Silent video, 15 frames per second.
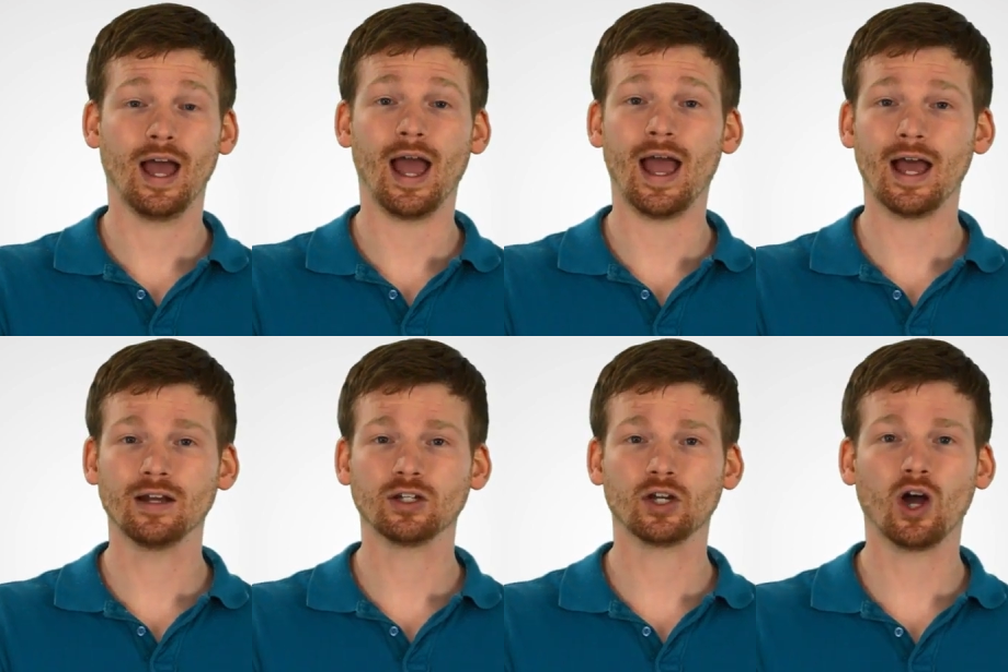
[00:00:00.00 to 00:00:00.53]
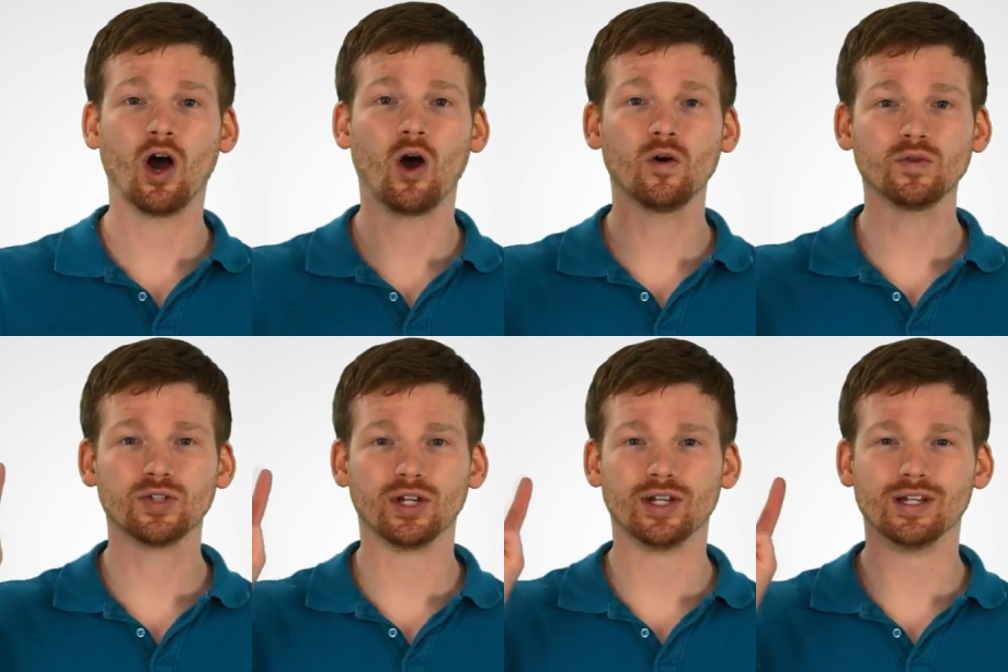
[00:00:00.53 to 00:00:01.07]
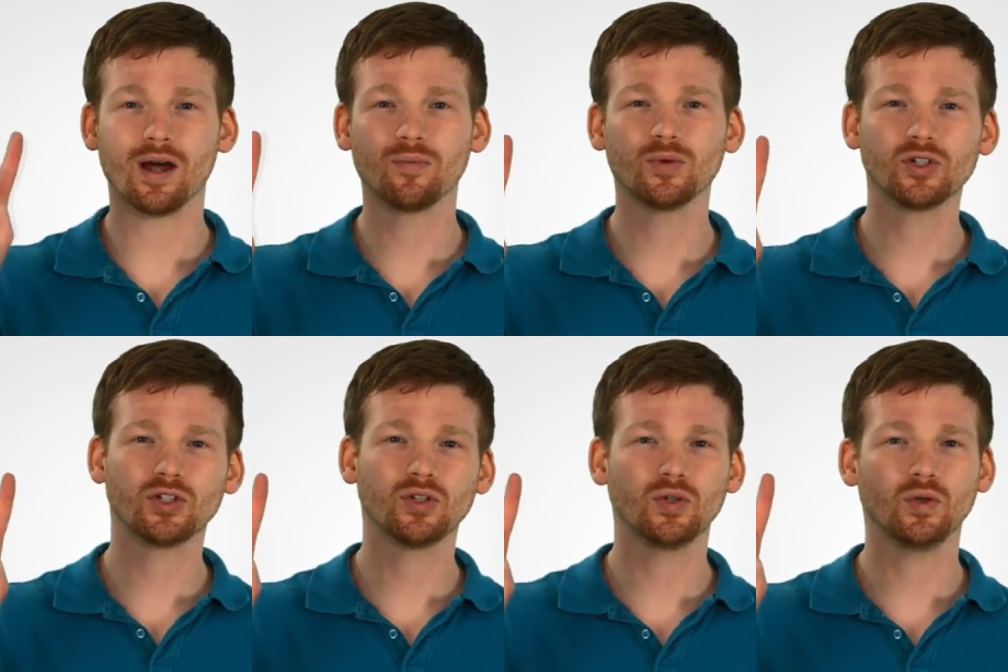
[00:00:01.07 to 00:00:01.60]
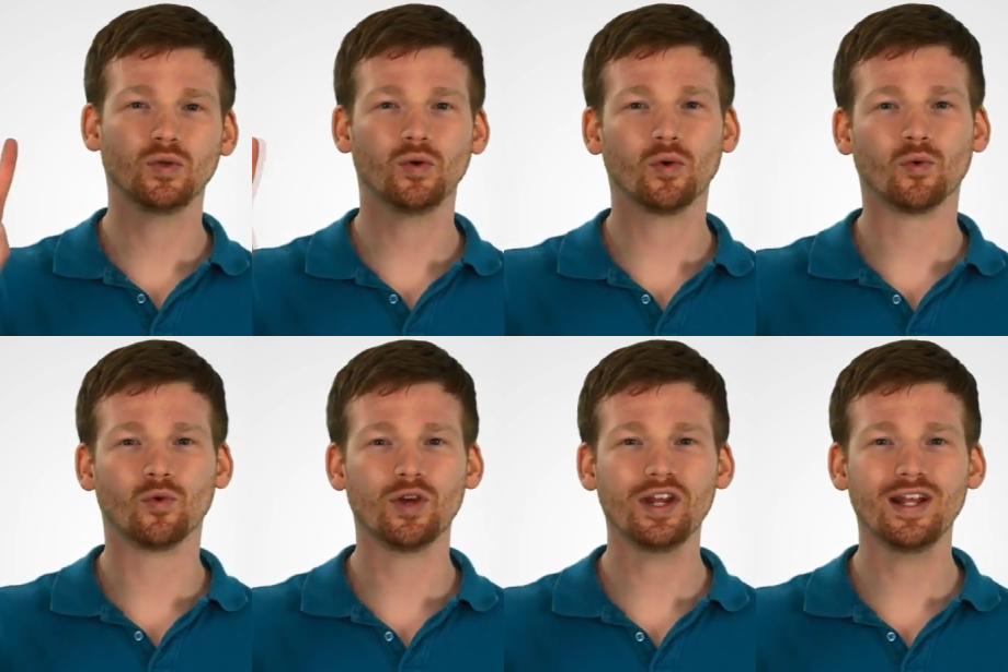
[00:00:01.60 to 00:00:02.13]
and go to number 2,
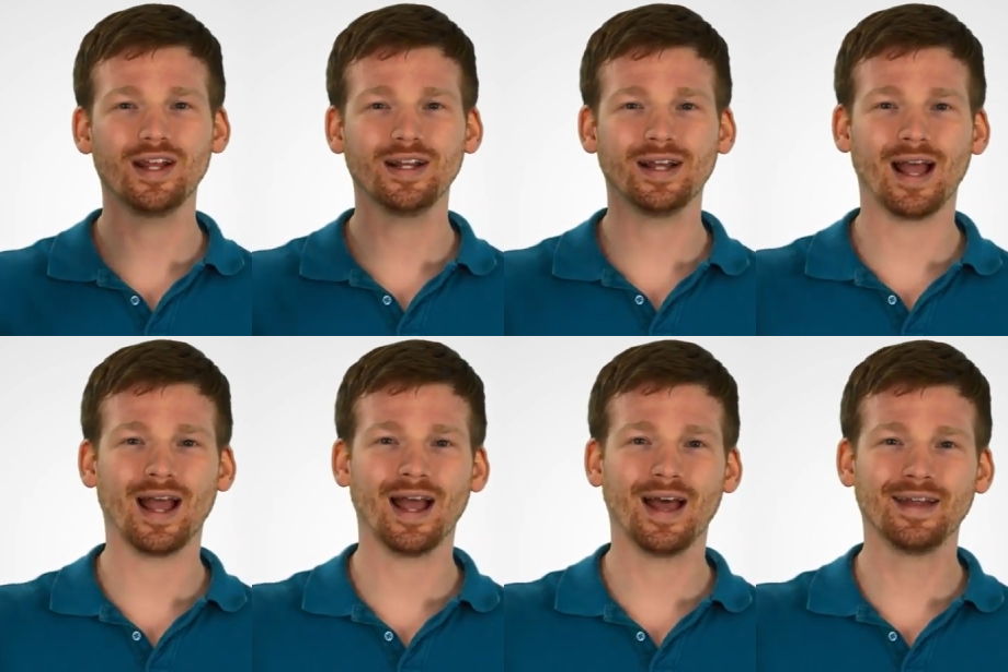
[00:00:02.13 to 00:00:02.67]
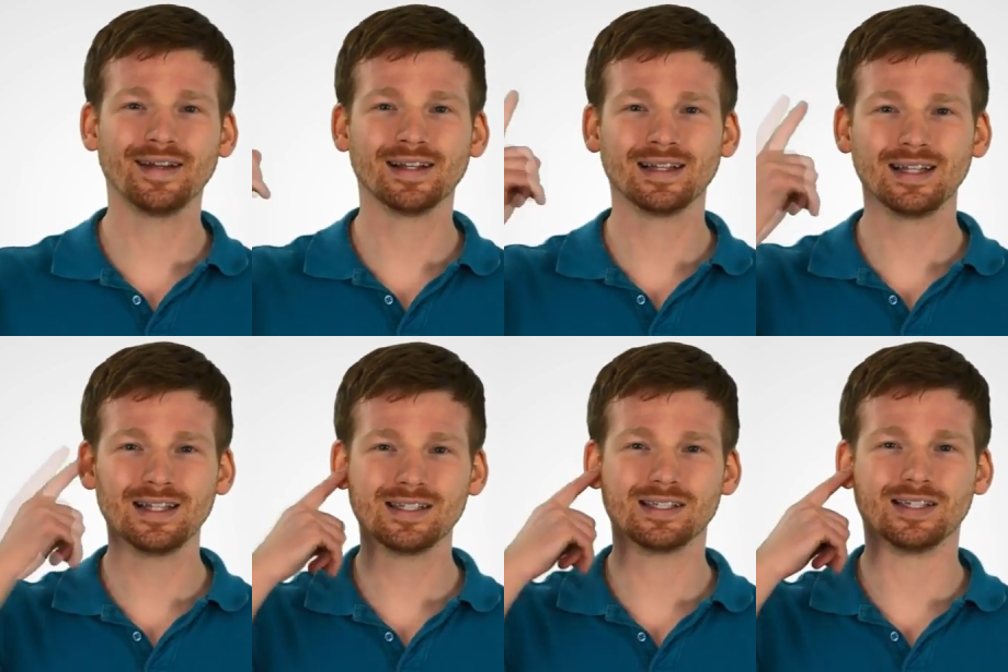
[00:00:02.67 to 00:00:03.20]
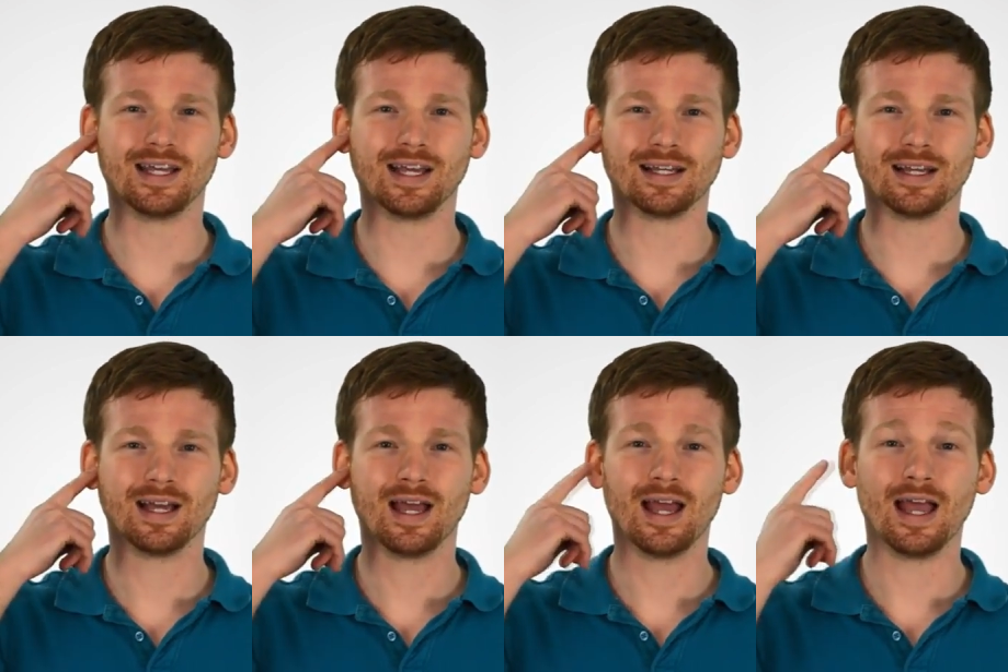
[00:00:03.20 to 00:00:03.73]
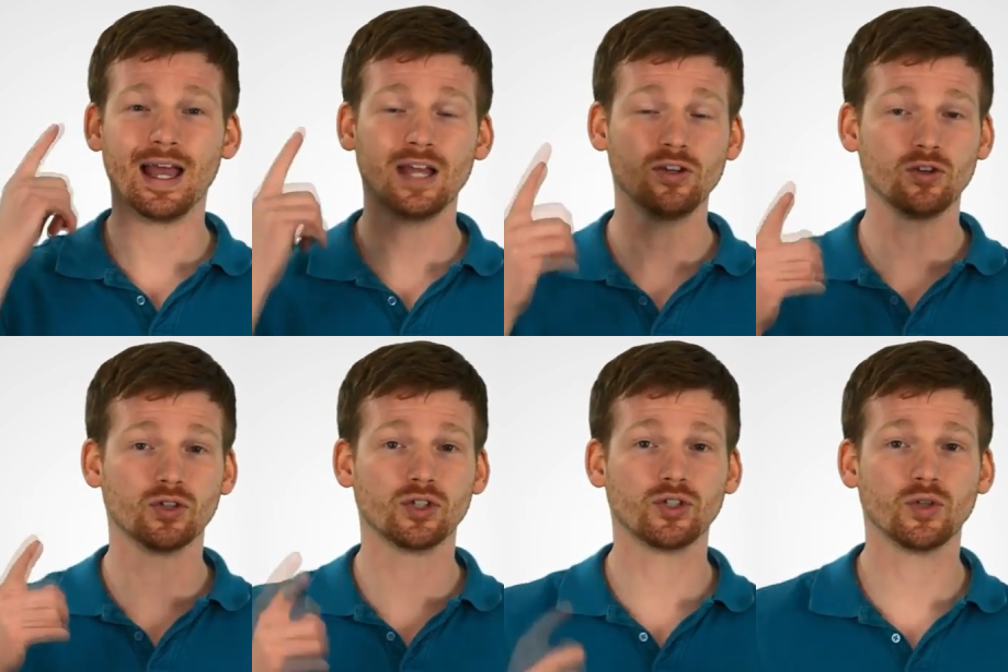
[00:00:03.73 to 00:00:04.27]
reading and listening in
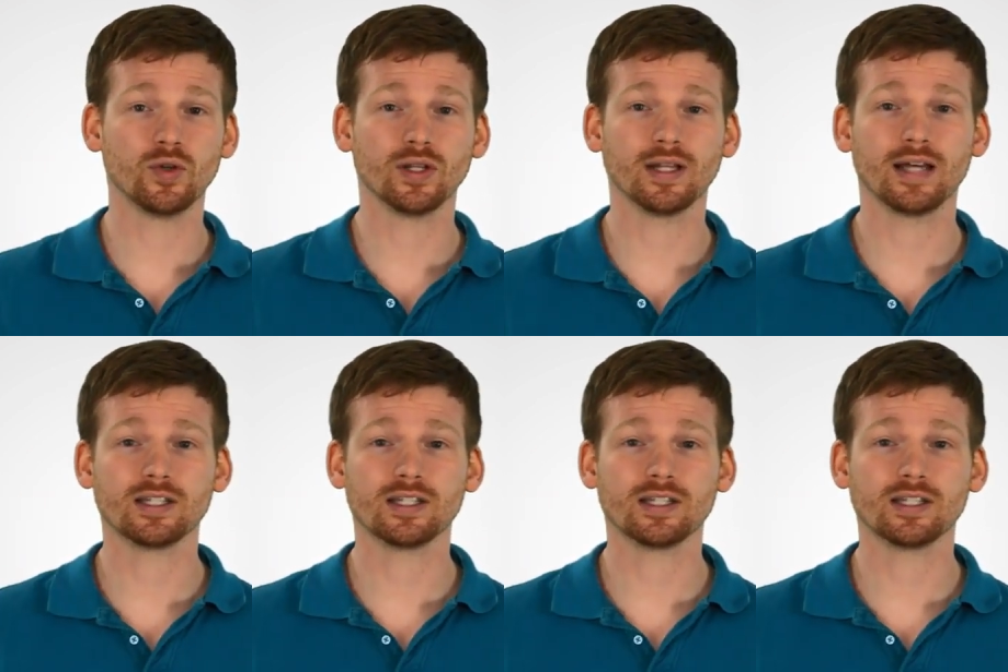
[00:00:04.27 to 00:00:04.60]
your student